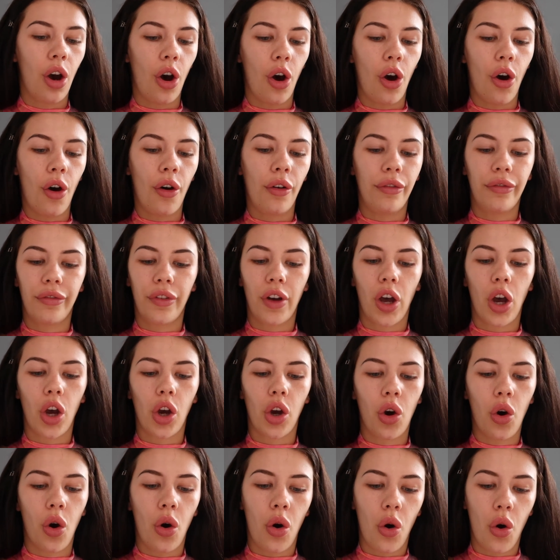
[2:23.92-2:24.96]
of
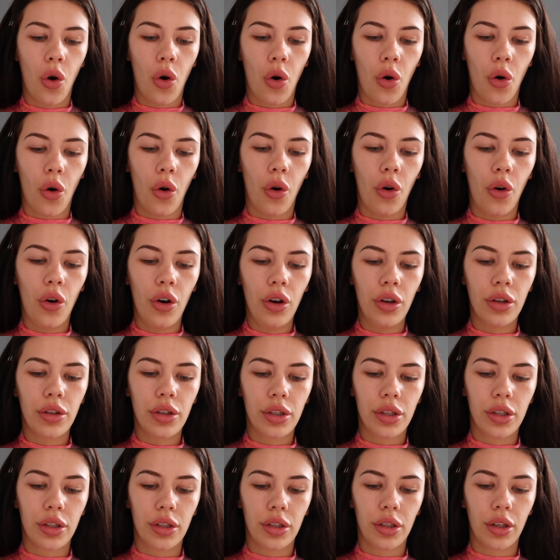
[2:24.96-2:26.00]
course.
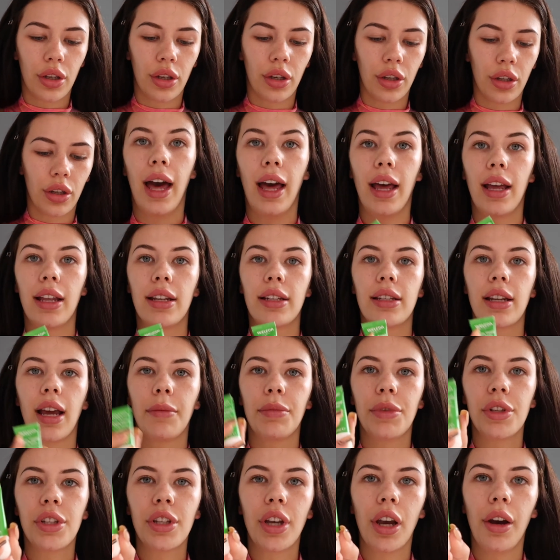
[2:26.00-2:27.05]
And I'm
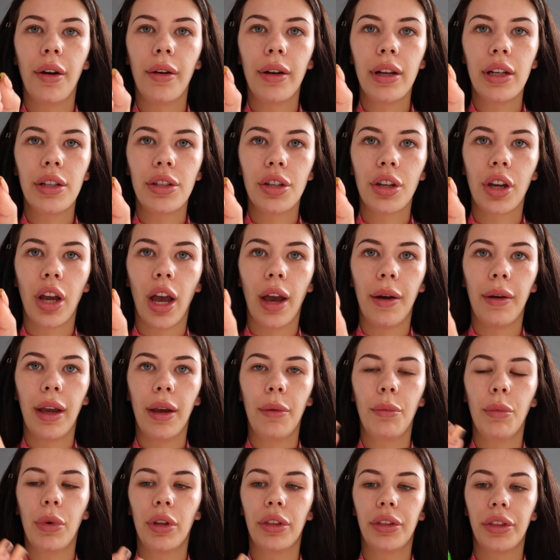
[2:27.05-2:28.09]
just going to go
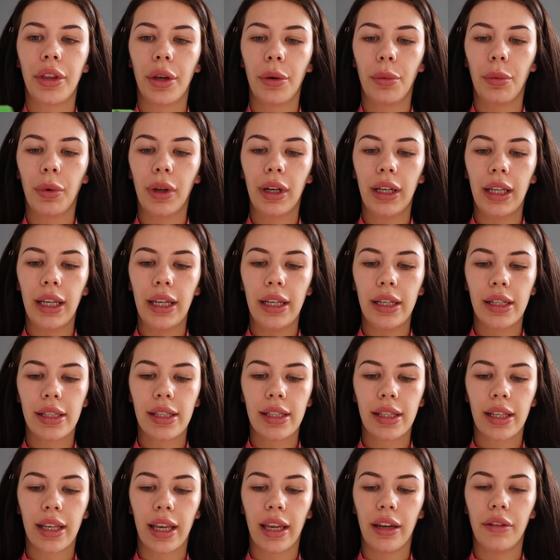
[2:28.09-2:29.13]
in with the
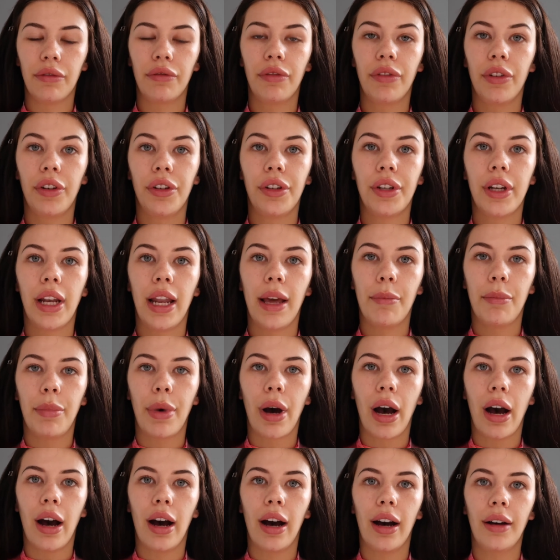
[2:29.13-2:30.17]
Skinfood Lip
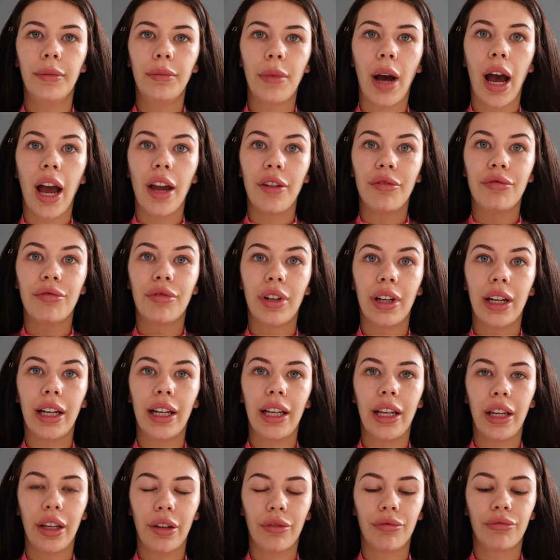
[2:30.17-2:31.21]
Balm. I
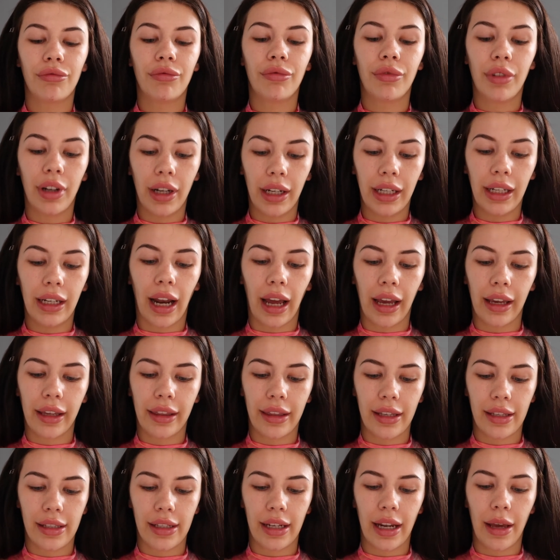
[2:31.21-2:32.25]
really, really like
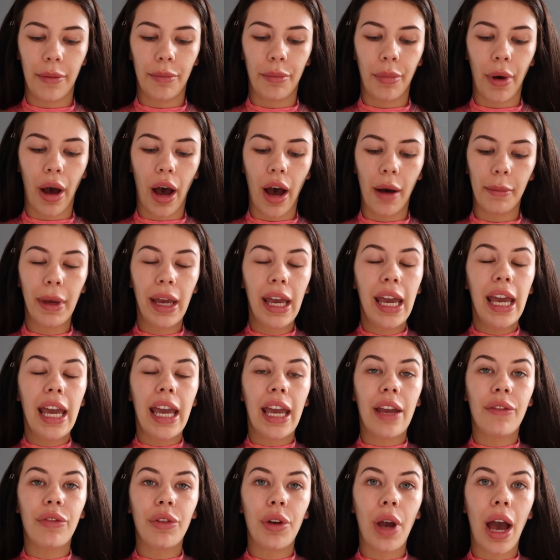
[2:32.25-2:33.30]
this lip balm.
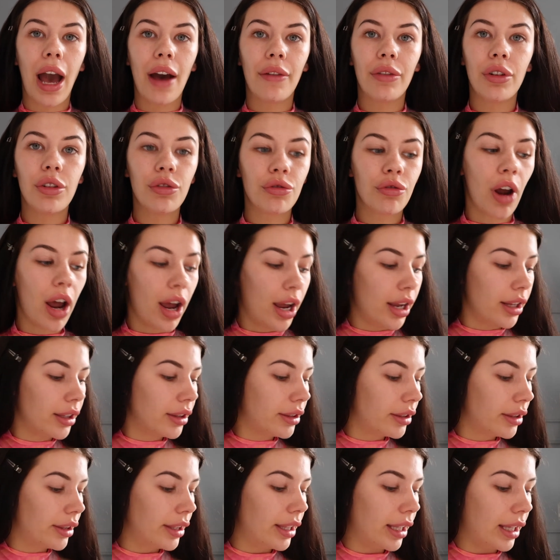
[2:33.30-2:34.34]
If you haven't
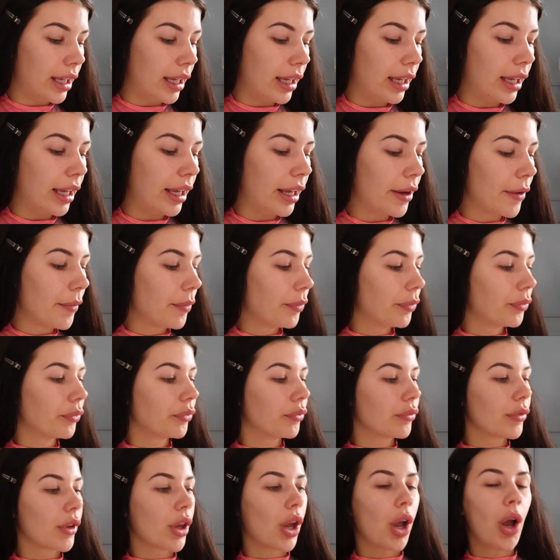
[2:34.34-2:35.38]
tried the
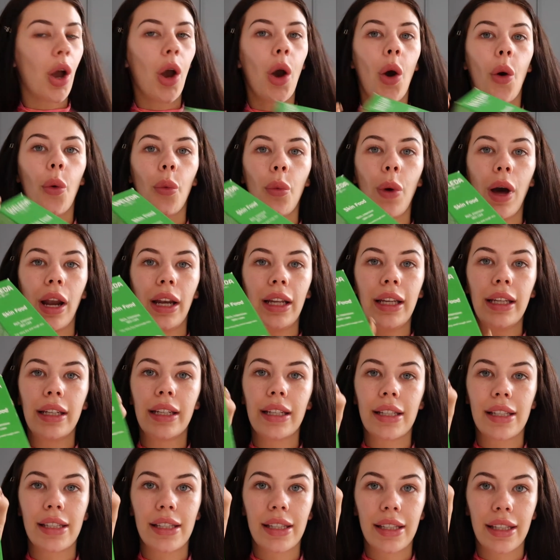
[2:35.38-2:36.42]

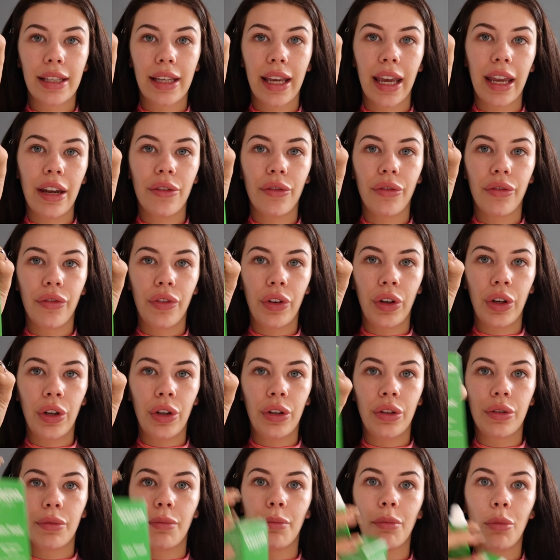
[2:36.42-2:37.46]

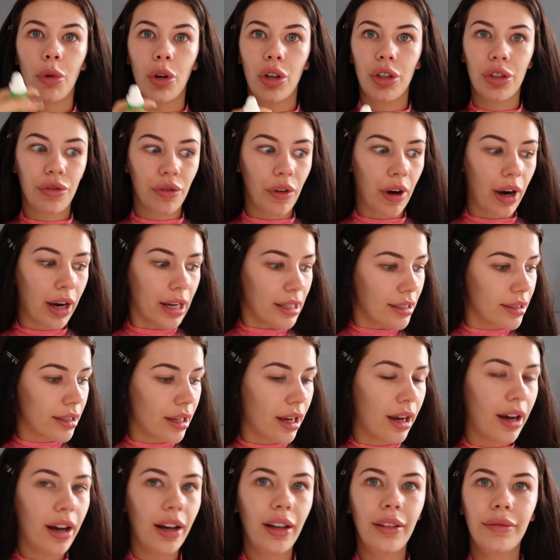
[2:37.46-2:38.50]
Skinfood
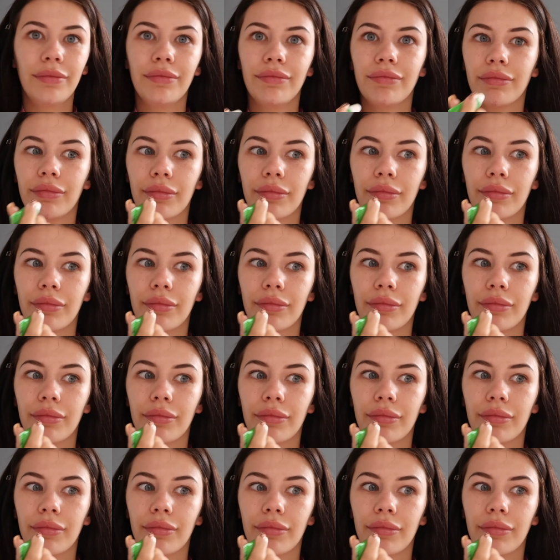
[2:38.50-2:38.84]
moisturiser,